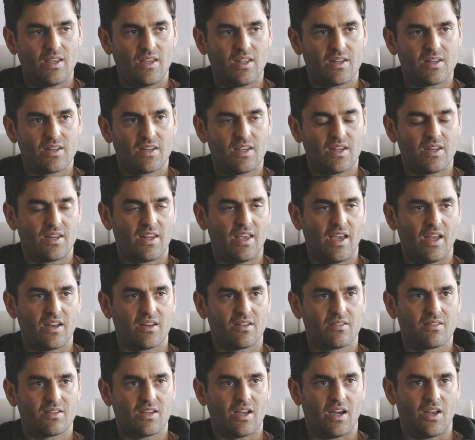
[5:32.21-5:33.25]
it can
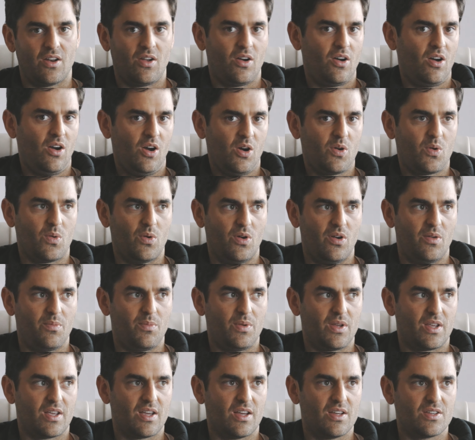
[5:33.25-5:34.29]
get kind of
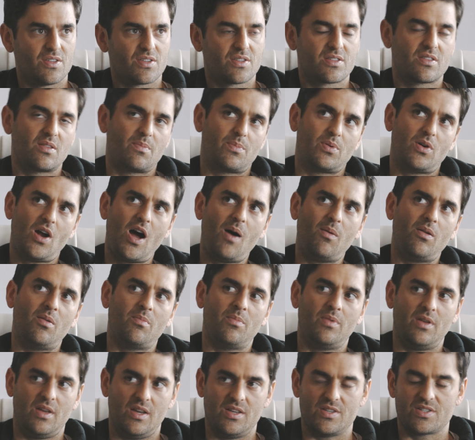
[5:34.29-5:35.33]
awkward because the
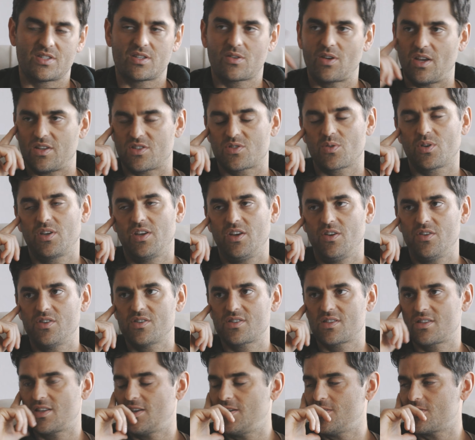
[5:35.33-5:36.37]
problem is, okay, so
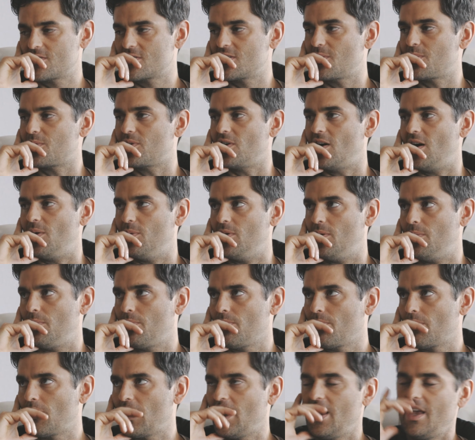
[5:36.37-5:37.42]
here's, here's the problem.
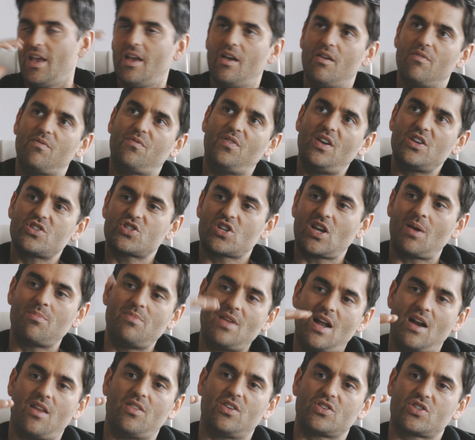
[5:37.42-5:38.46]
Fish
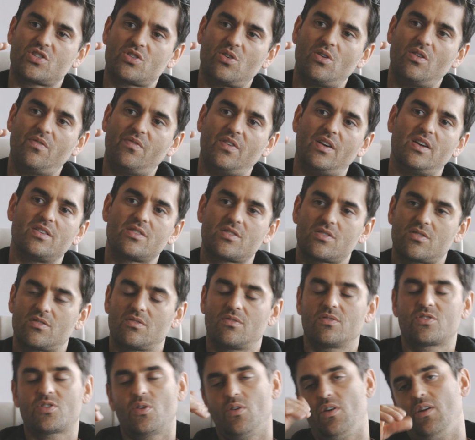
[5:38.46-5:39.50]
come down to the surface,
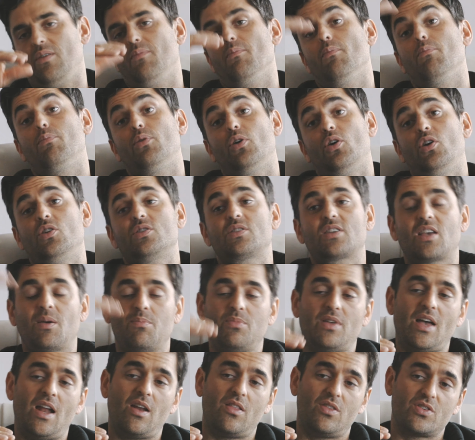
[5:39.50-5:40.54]
sorry, birds
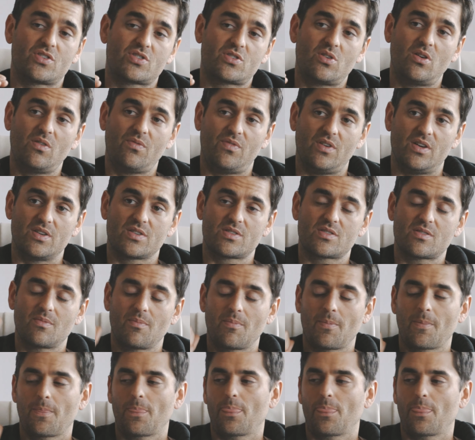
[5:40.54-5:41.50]
come down to the surface,